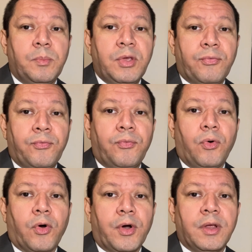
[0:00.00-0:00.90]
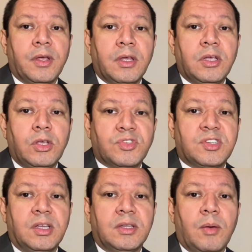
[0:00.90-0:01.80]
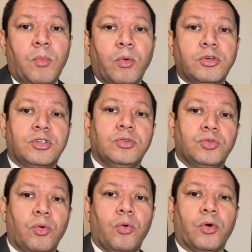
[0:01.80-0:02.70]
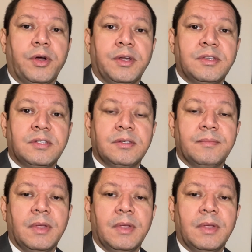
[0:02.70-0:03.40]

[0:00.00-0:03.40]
before you send a motion to court,